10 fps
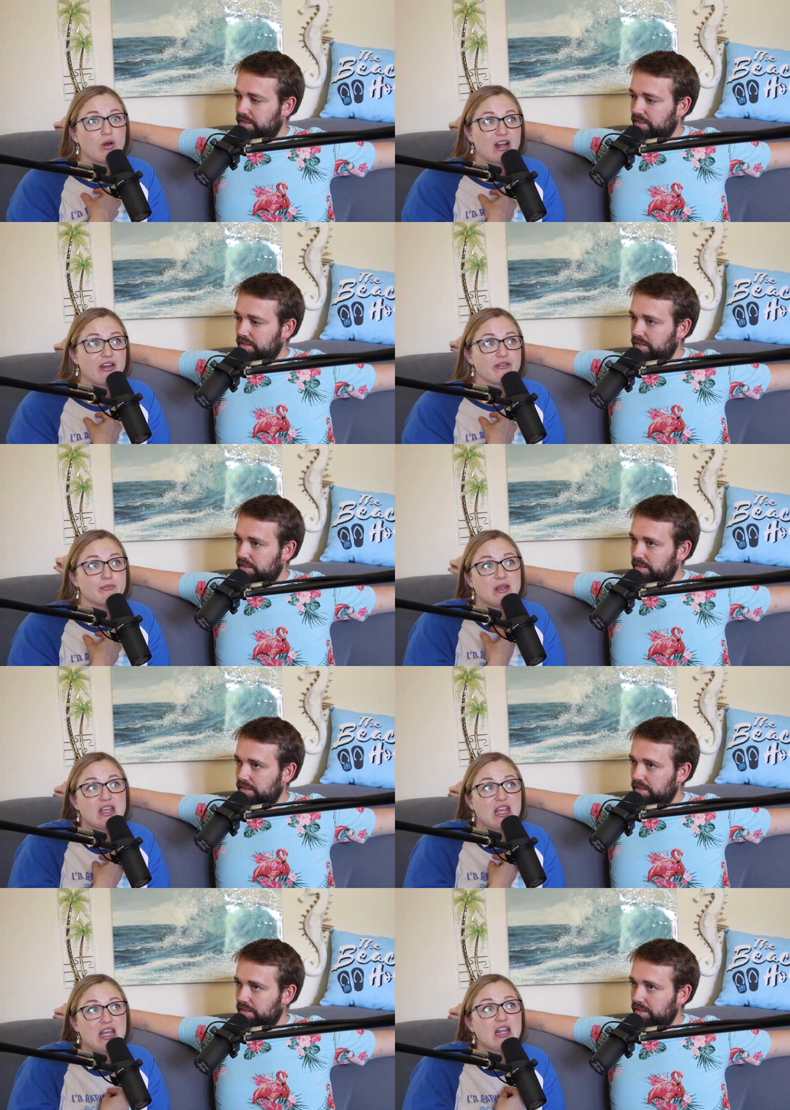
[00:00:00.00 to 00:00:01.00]
Speaker 1: whatever
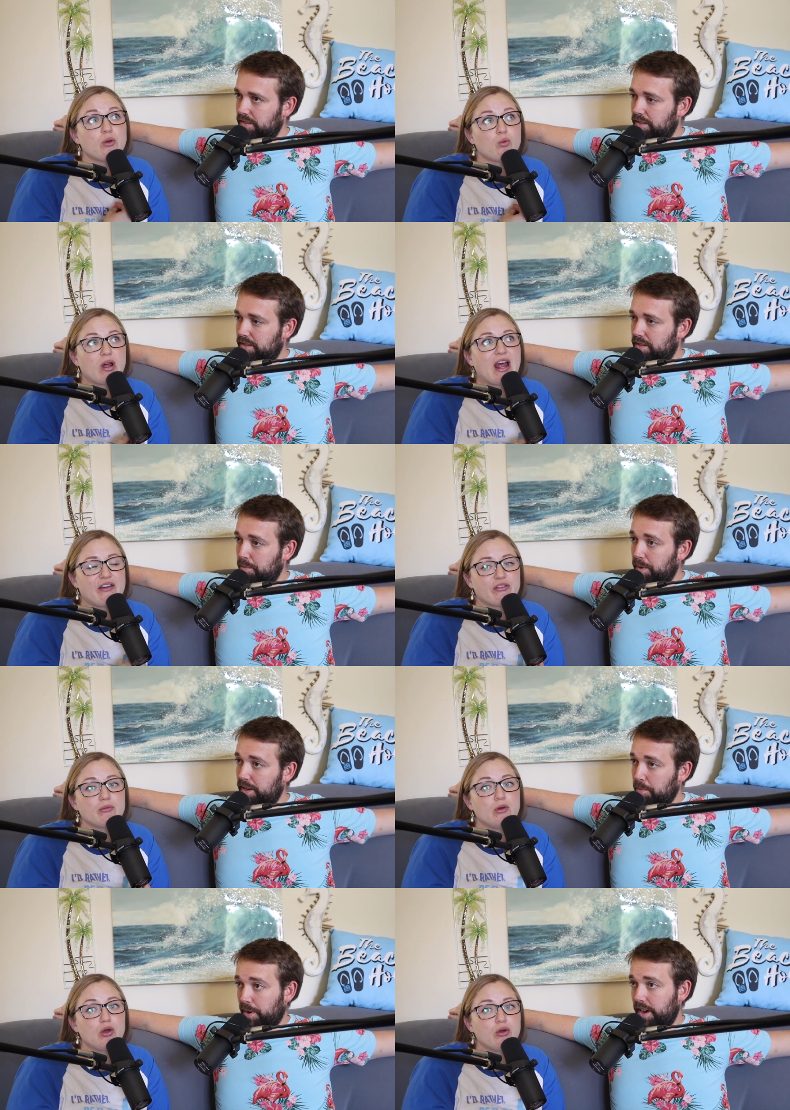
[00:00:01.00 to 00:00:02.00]
be in
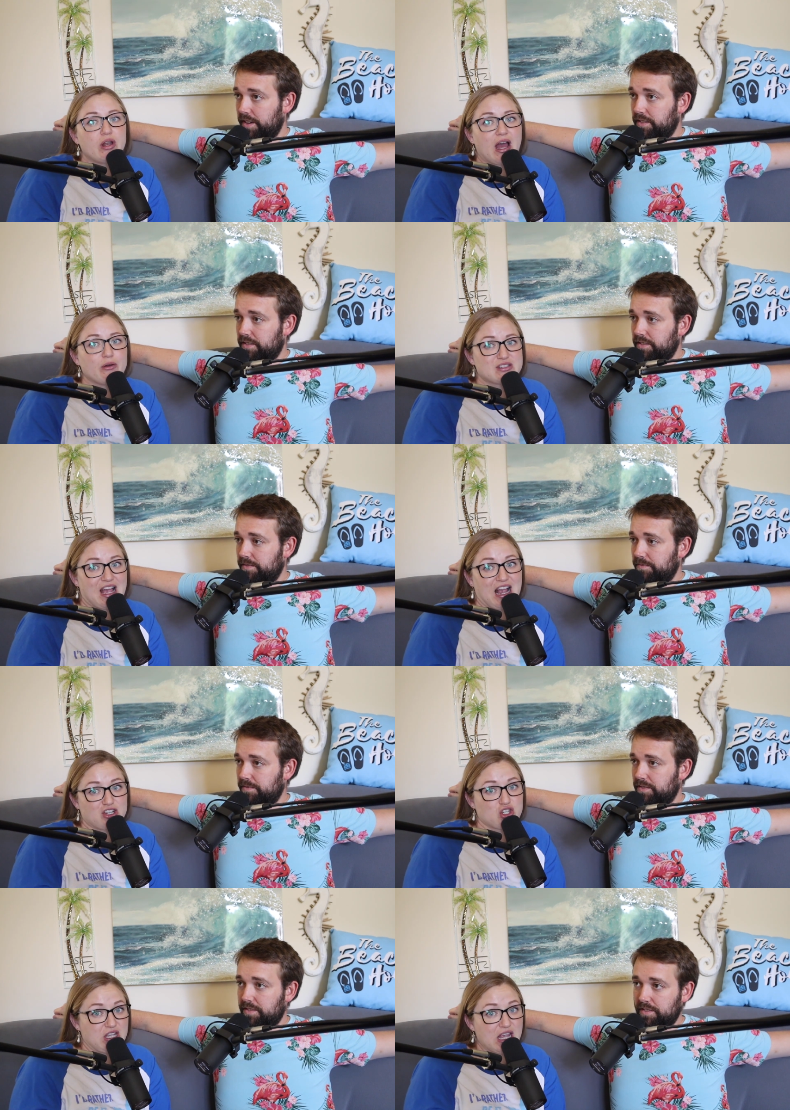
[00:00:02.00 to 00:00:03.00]
whatever be mood I was
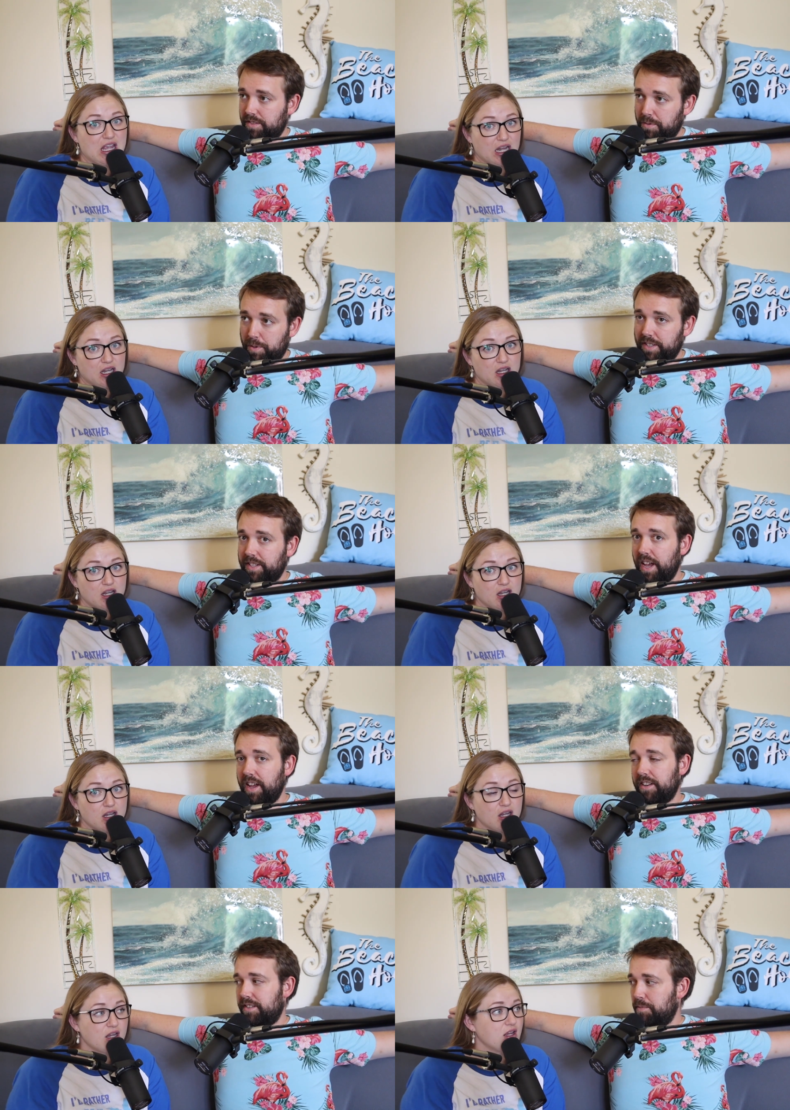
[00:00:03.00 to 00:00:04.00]
actually in. To
Speaker 2: be
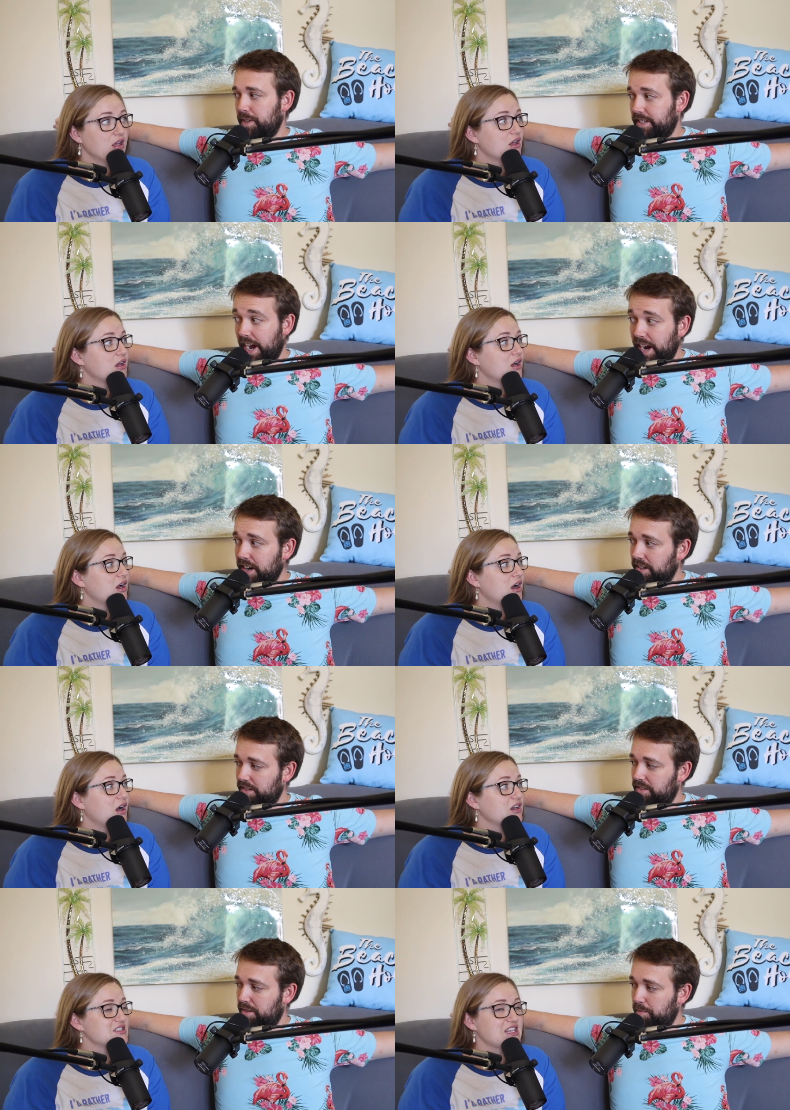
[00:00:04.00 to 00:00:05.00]
sad, to be
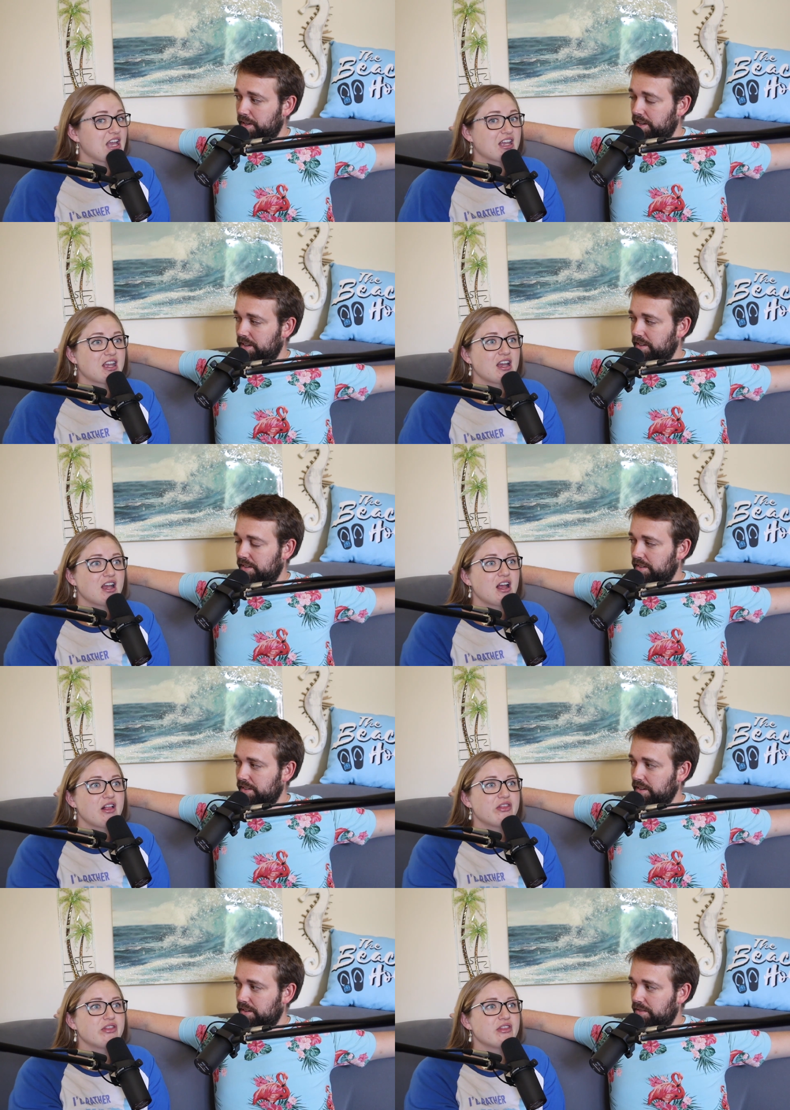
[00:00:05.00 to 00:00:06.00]
tired. It's like be,
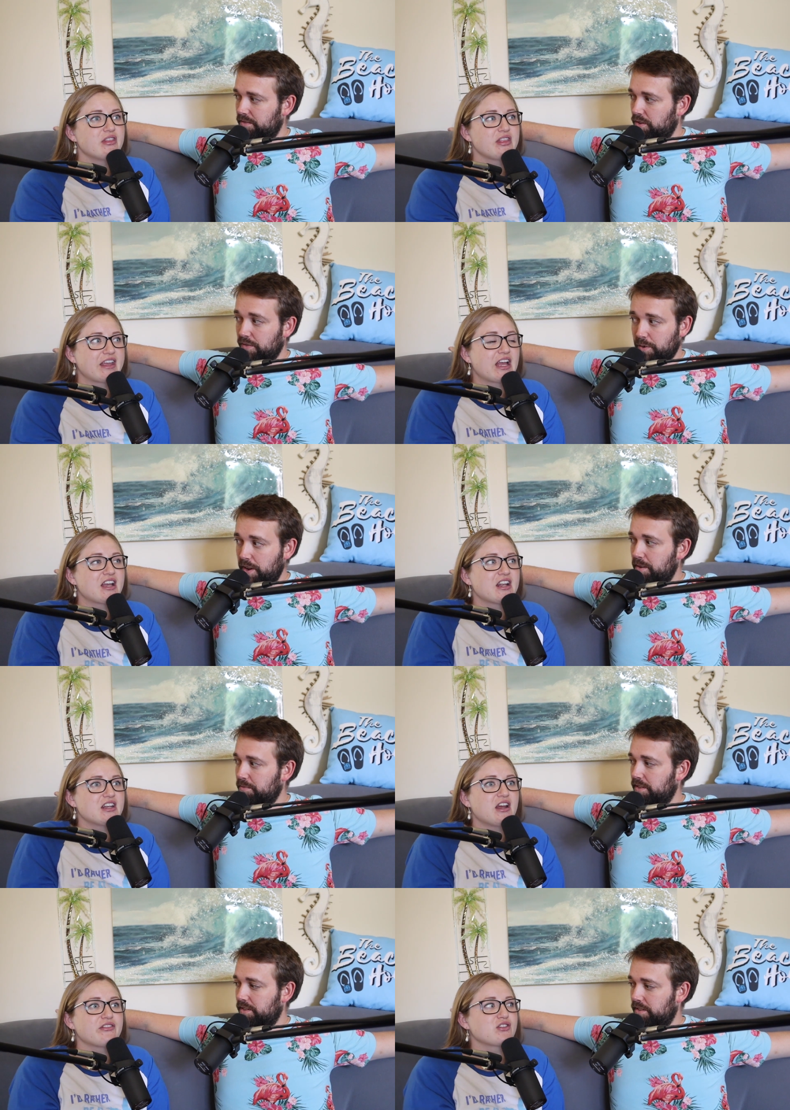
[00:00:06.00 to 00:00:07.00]
you know, like I
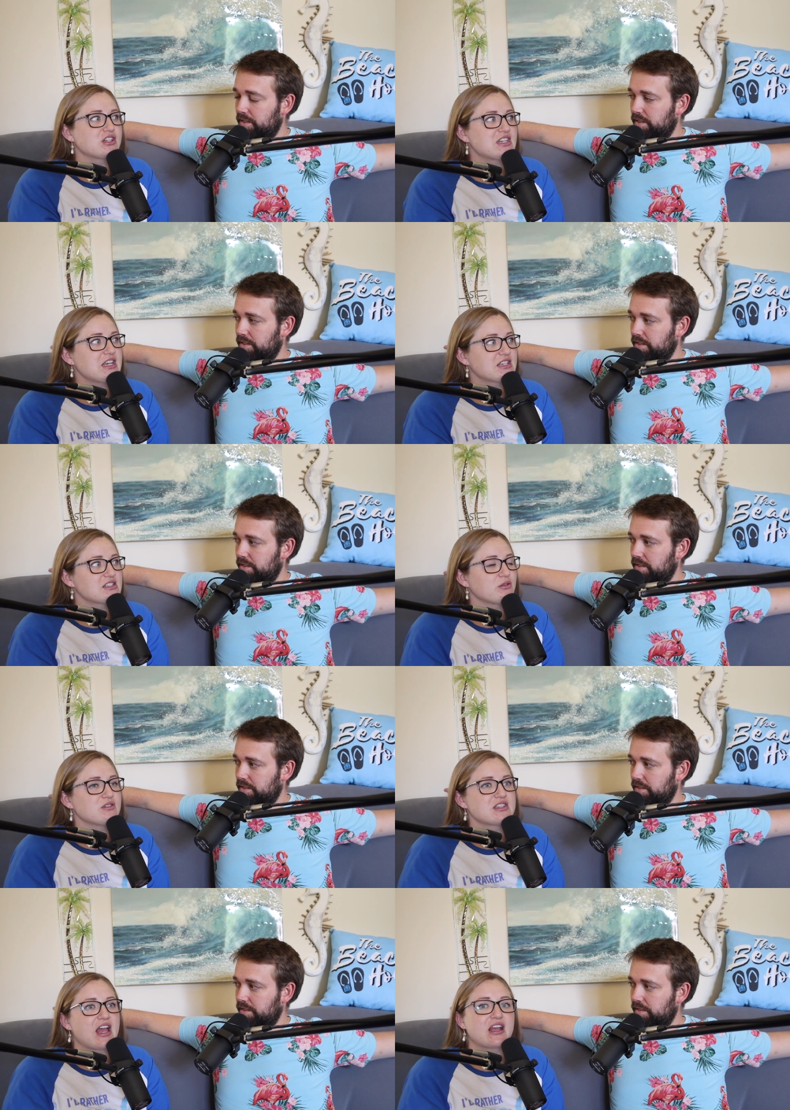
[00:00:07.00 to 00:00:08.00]
got
Speaker 1: enough critiques
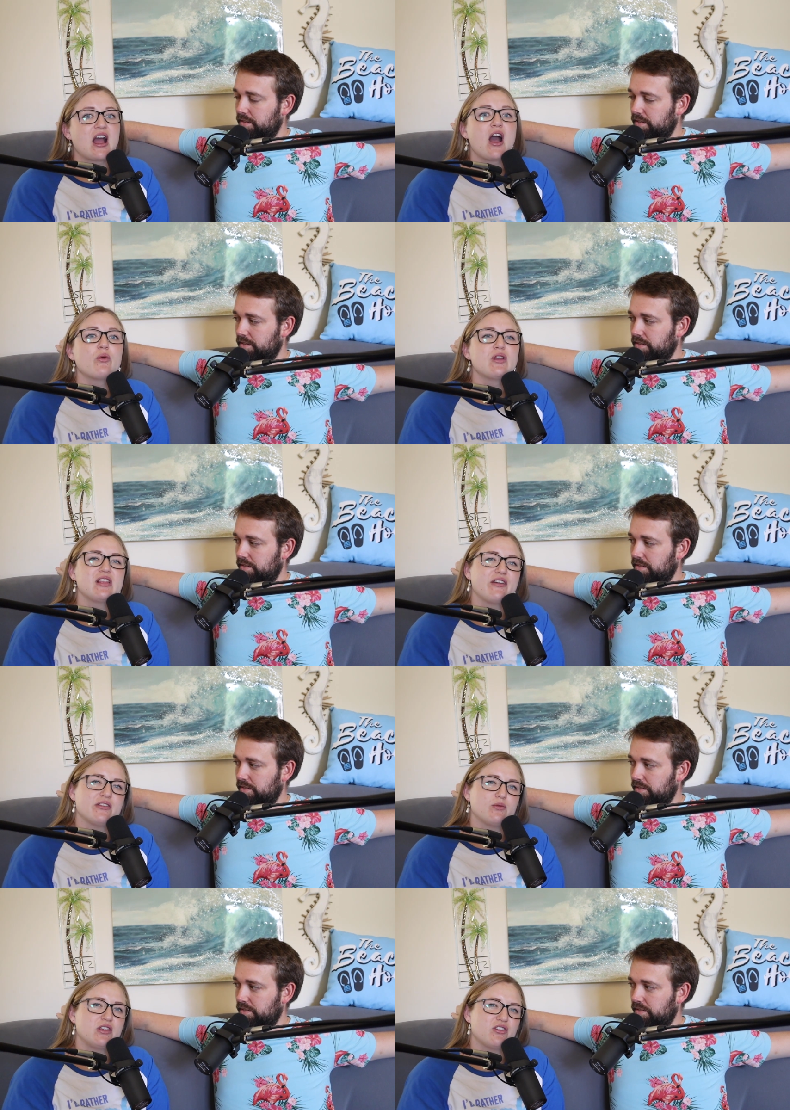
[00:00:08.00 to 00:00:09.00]
that was like, we
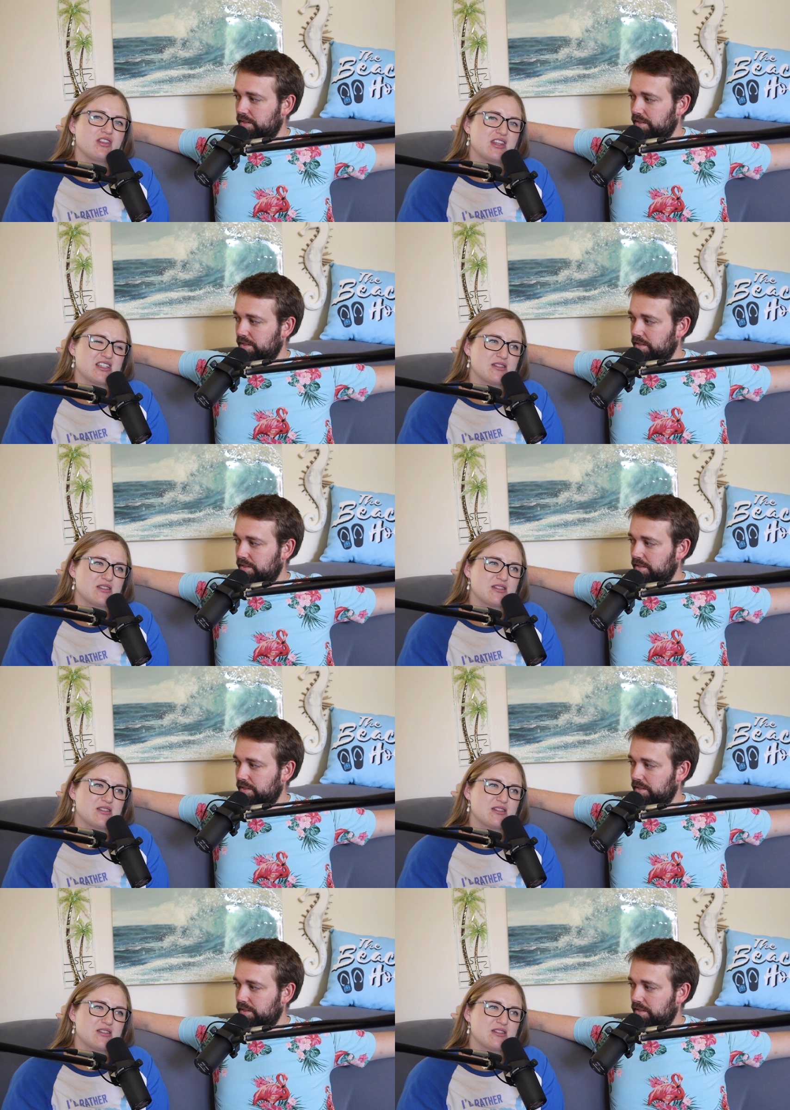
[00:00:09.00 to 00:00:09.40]
love it when you're in